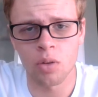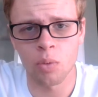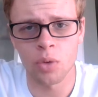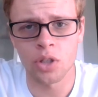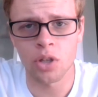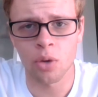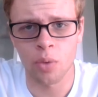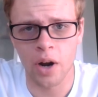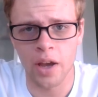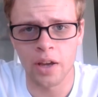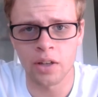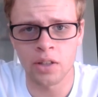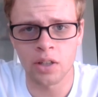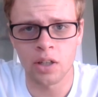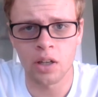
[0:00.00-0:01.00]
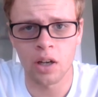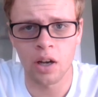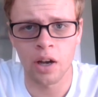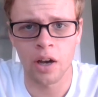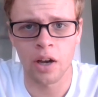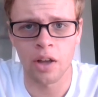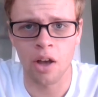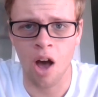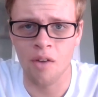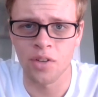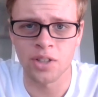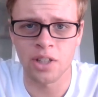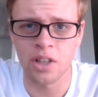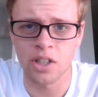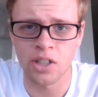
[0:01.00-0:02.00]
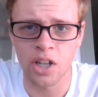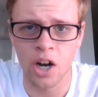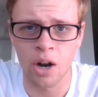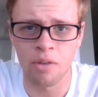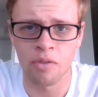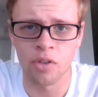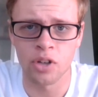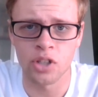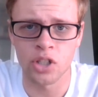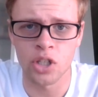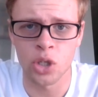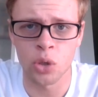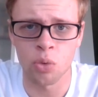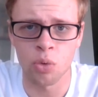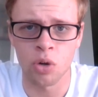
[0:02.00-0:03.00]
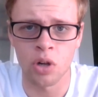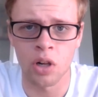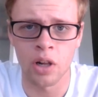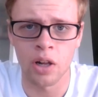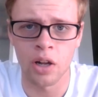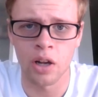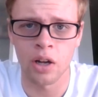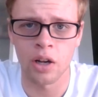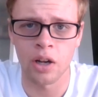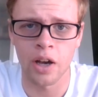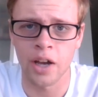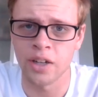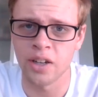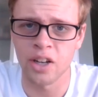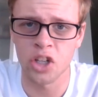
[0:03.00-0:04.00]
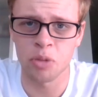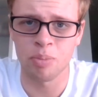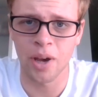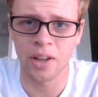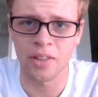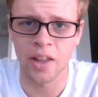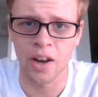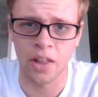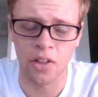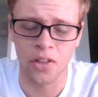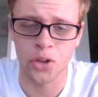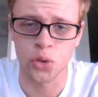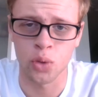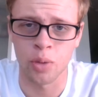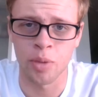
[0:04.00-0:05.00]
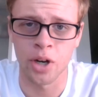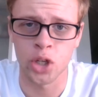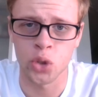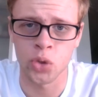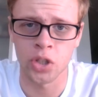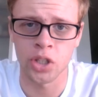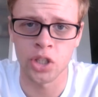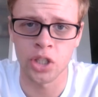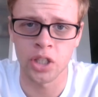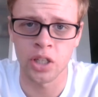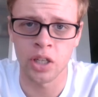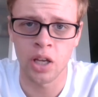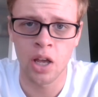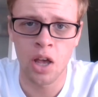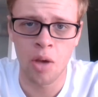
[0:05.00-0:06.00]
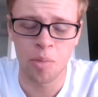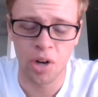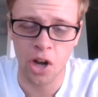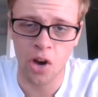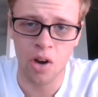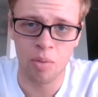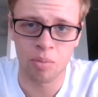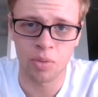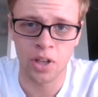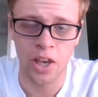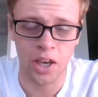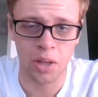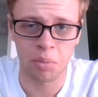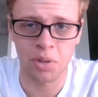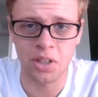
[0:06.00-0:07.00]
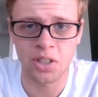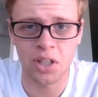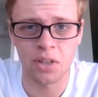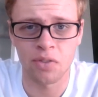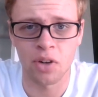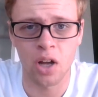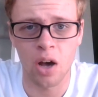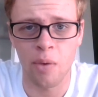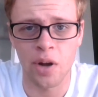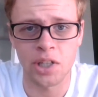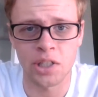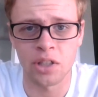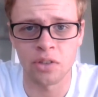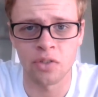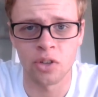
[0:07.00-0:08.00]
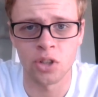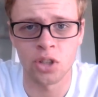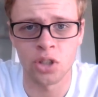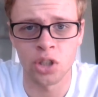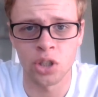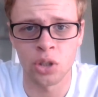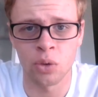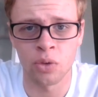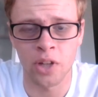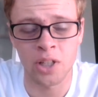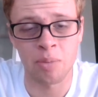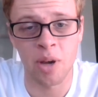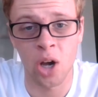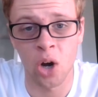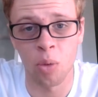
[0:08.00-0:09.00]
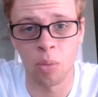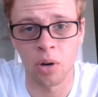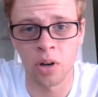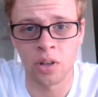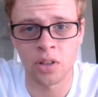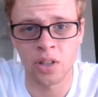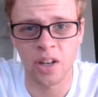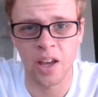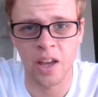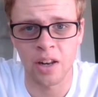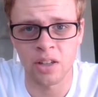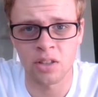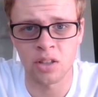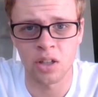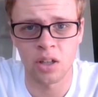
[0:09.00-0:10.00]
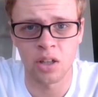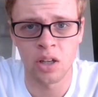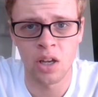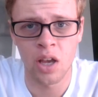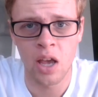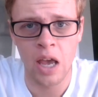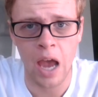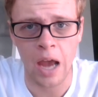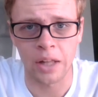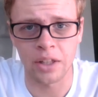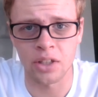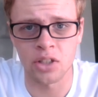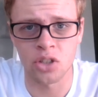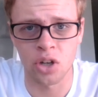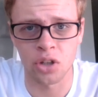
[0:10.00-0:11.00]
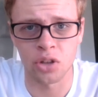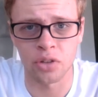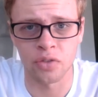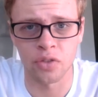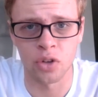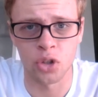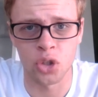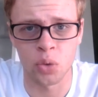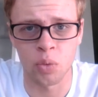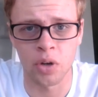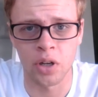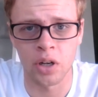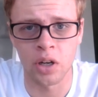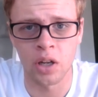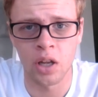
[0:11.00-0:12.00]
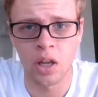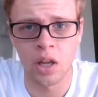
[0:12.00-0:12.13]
Was all right. Obviously, they set it up for a sequel. I didn't expect that. I thought this would have been a trilogy, but now I'm kicking myself for not watching the first two. That's my homework tonight, is to at least start the first one.